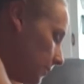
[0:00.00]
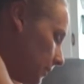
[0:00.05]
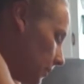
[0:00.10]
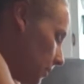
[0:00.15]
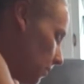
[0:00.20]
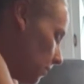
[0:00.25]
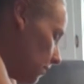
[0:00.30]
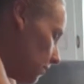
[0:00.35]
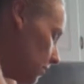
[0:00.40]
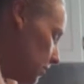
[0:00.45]

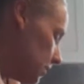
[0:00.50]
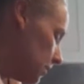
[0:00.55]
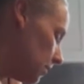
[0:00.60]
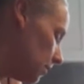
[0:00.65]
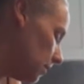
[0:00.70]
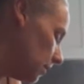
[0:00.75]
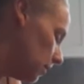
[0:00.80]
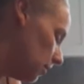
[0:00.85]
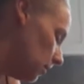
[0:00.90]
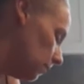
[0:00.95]
So there's still
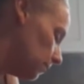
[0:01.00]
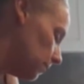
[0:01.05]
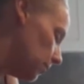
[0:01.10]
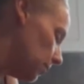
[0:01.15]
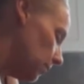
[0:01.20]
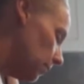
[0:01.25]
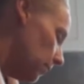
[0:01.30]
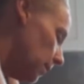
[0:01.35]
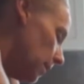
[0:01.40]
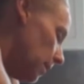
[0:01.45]
a little
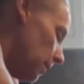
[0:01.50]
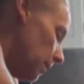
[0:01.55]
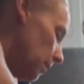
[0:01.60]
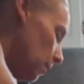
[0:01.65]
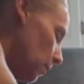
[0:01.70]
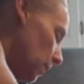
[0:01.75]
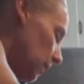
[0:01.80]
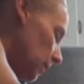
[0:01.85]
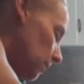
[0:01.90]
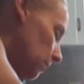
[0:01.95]
room,
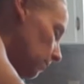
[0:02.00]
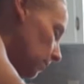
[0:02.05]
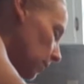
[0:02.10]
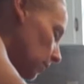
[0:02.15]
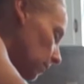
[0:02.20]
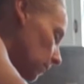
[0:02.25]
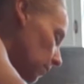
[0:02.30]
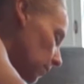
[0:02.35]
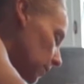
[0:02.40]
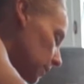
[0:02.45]
wiggle
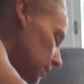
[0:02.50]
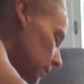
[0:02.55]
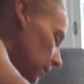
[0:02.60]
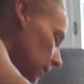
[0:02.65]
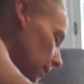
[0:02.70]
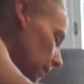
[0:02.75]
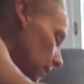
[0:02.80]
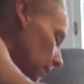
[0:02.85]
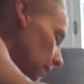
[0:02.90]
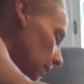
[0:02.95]
room for it to,